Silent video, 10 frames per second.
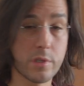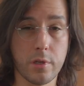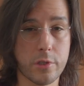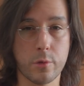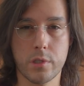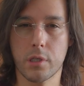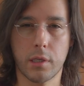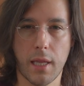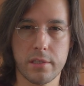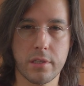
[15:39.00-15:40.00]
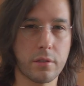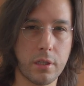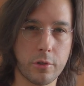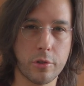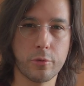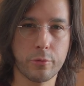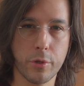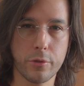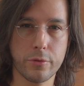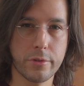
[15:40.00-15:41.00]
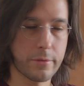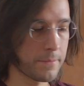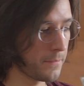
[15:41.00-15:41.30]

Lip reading: this is also just a classic thing to do with Rhodes.